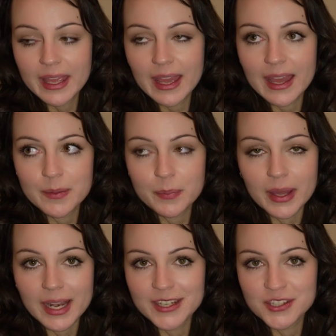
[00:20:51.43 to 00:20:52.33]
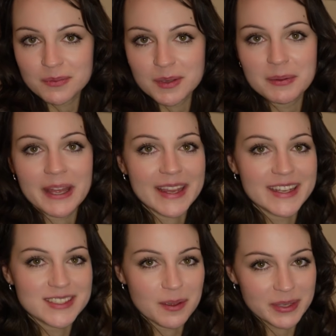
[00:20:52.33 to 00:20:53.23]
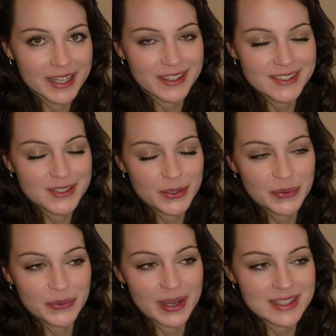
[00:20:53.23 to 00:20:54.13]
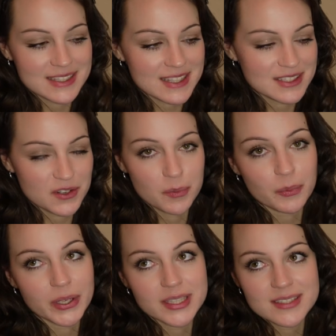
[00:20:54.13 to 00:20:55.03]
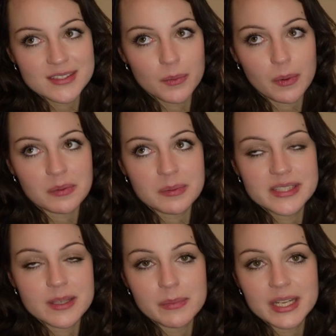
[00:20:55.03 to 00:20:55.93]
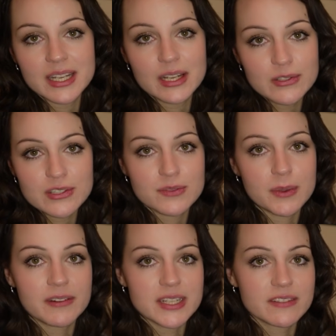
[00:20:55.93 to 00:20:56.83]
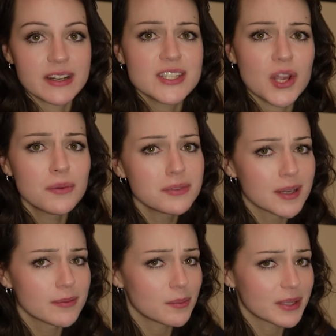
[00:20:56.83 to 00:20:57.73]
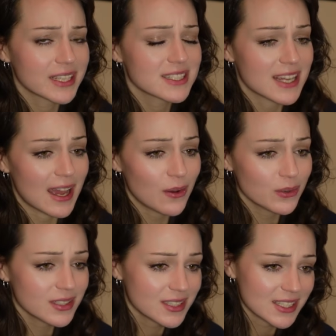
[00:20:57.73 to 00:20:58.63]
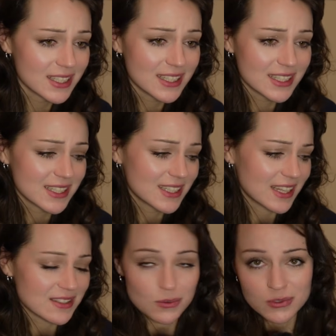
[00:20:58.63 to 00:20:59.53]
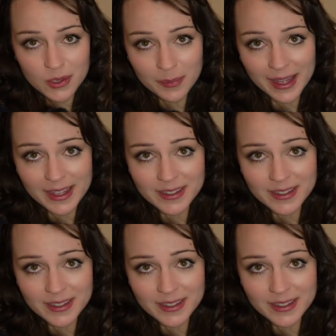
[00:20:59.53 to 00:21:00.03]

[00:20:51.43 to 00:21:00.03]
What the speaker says: But I should be playing somebody else who has 0 points, so probably somebody closer to my rating range. Hopefully I'm not playing down. That's also bad.